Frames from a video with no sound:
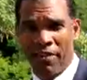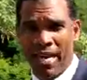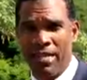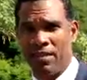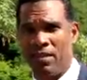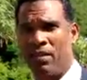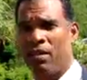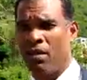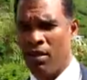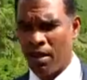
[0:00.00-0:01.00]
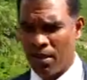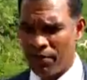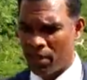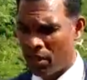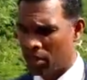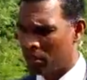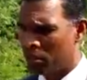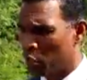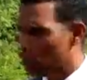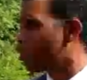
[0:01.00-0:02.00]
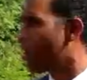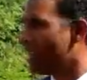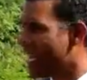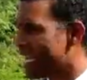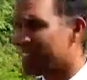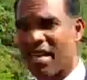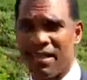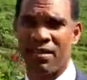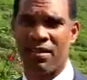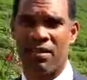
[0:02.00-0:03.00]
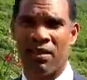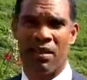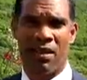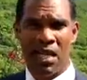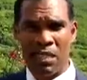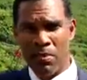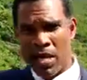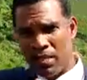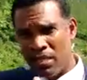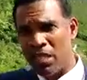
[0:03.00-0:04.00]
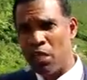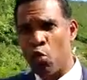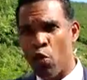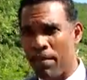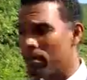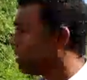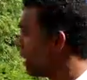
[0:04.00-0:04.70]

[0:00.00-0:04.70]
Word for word: phase of the, the so-called Link 6 that's basically the Weymouth